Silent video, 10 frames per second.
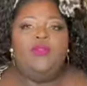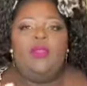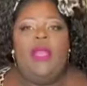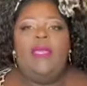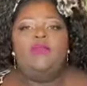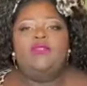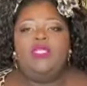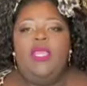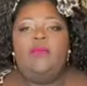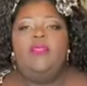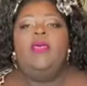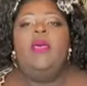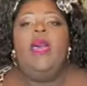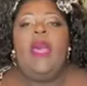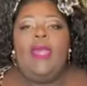on how you shape,
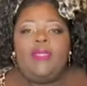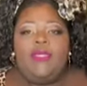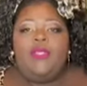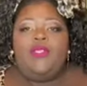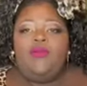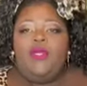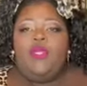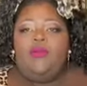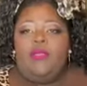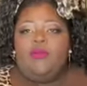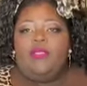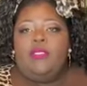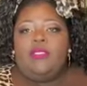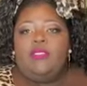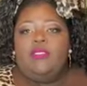I think you could get away with
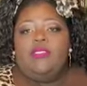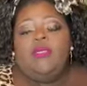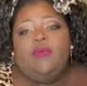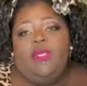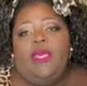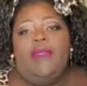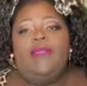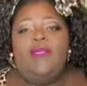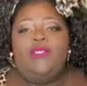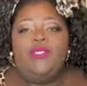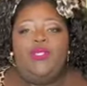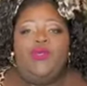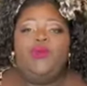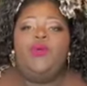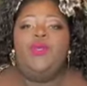this. To me, I think it's
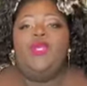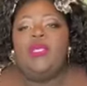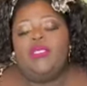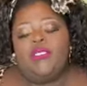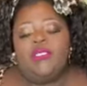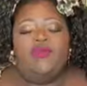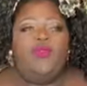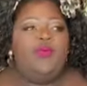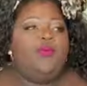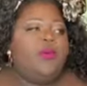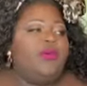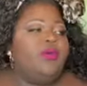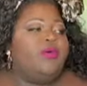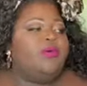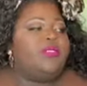cute. Instagram
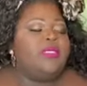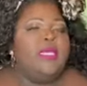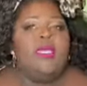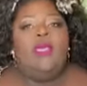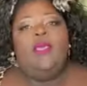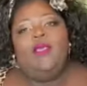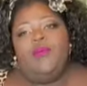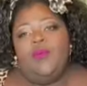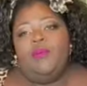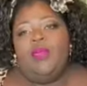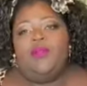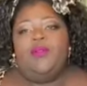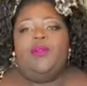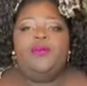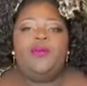photos, hanging with my
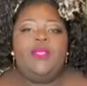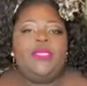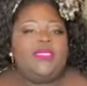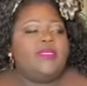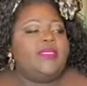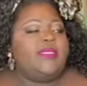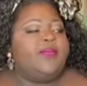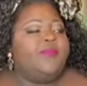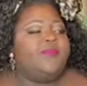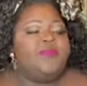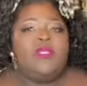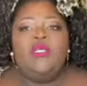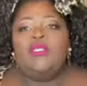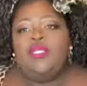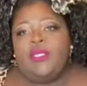girlfriends,
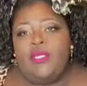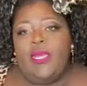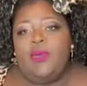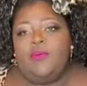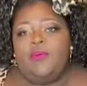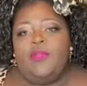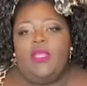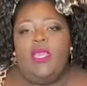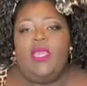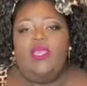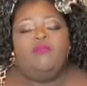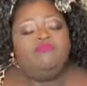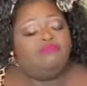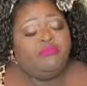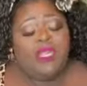chilling out for a day,
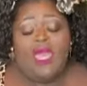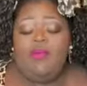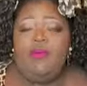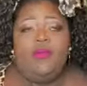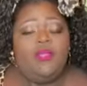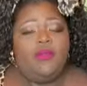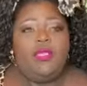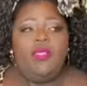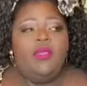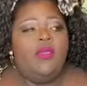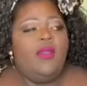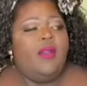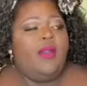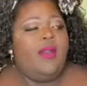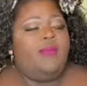I would wear it.
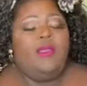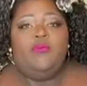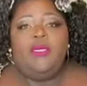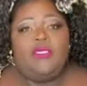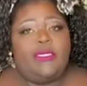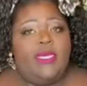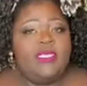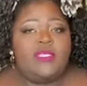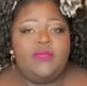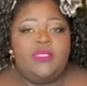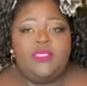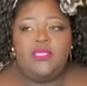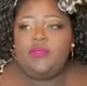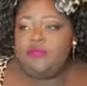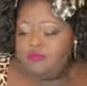It wasn't that
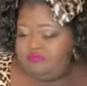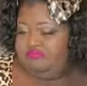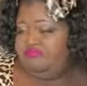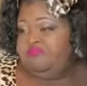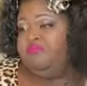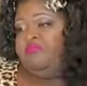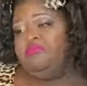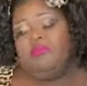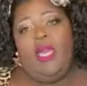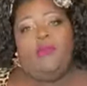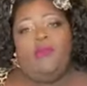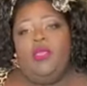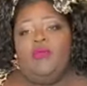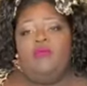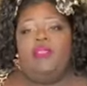expensive. I'm
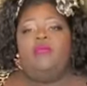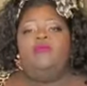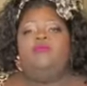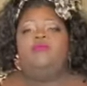okay with it.